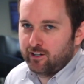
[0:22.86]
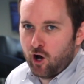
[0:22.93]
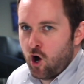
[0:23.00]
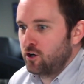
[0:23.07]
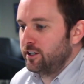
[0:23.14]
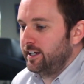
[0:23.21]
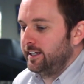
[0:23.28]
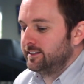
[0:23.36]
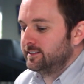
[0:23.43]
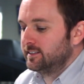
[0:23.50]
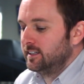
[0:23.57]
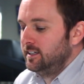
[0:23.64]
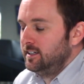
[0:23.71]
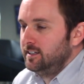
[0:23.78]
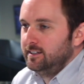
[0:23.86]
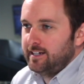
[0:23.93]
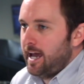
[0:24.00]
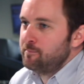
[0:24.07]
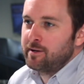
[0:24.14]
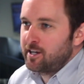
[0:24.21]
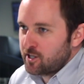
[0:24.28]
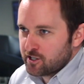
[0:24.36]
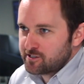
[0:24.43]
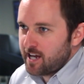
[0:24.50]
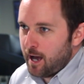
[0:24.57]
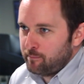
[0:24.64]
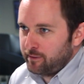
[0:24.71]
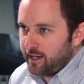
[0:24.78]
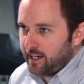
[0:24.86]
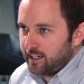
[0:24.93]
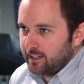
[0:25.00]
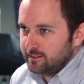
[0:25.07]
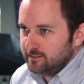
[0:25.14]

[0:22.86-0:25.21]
heart it, add me to your top 8.